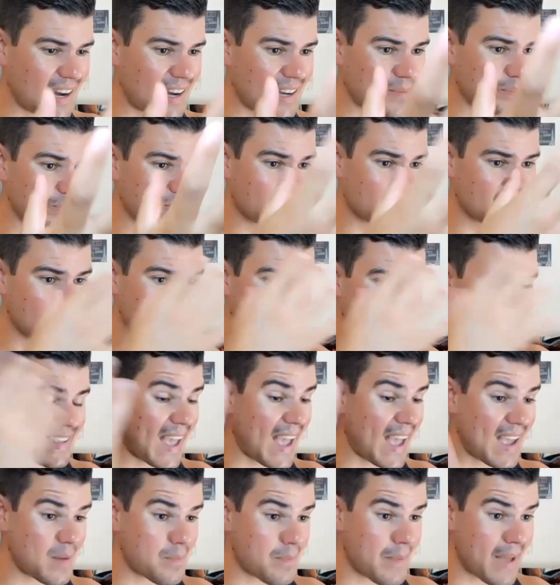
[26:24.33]
um,
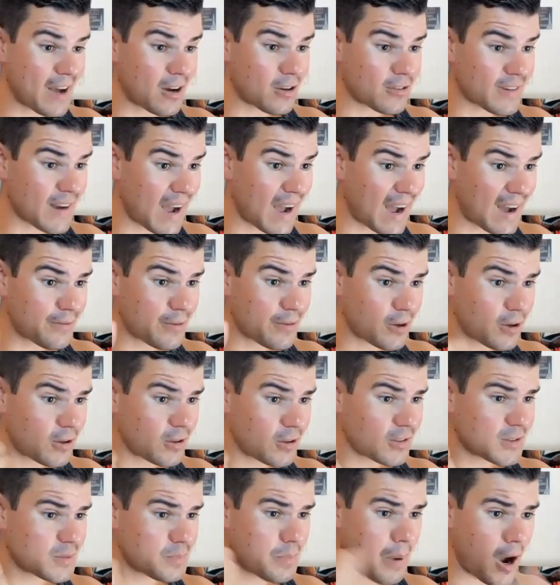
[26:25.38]
gay male
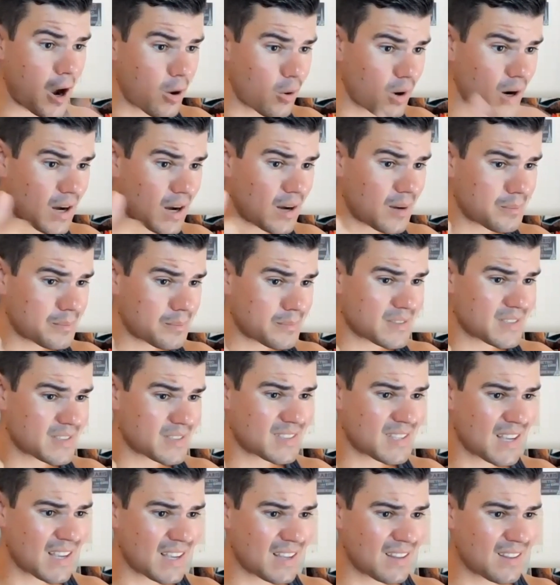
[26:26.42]
novels,
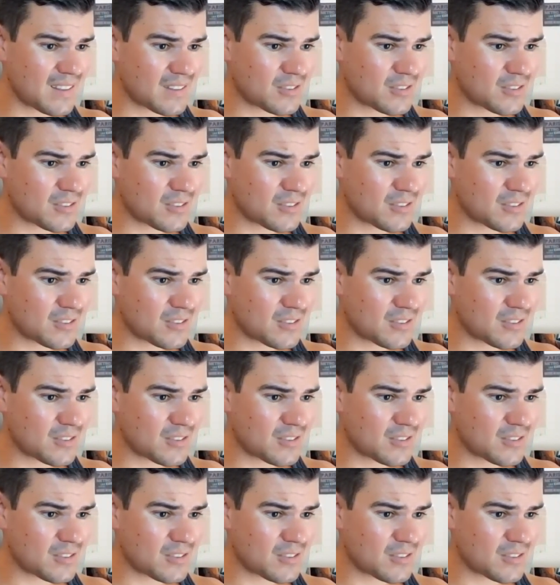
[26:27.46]
poems,